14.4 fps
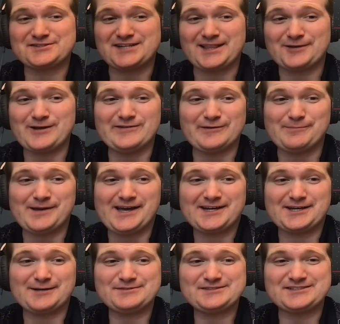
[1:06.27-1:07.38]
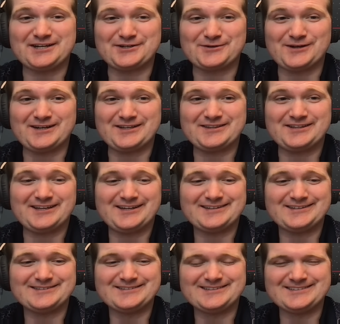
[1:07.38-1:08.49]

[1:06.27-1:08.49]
not like we have a backup sun or anything.